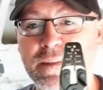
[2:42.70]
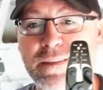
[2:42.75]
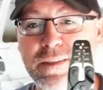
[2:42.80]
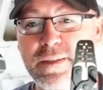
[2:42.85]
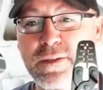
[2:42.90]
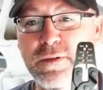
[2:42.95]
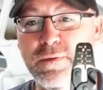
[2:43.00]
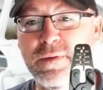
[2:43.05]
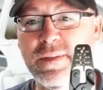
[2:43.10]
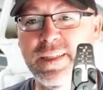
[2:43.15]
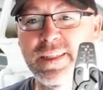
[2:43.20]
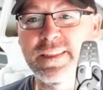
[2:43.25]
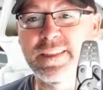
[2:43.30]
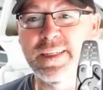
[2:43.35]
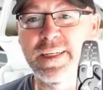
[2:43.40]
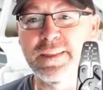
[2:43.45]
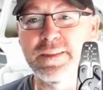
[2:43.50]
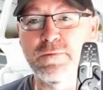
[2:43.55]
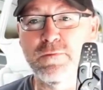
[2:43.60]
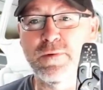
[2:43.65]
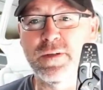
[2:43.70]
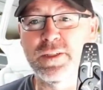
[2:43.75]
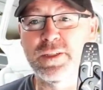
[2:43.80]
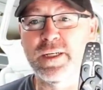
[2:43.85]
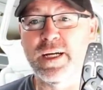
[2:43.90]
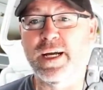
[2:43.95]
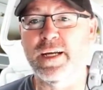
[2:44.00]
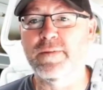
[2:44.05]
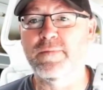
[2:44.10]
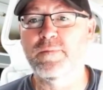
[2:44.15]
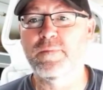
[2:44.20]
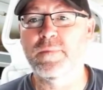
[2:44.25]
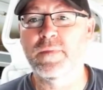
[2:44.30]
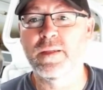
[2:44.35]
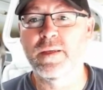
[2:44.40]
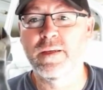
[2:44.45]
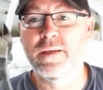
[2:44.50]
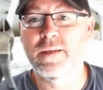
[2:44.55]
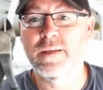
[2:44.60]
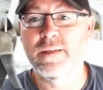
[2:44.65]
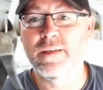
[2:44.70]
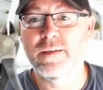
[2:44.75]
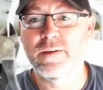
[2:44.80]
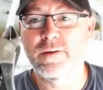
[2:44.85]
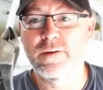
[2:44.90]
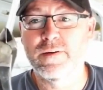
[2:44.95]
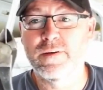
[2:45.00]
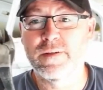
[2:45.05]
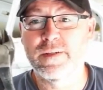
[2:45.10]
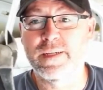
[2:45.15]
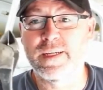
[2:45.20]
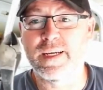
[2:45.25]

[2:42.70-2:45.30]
to do what this does in one shot. You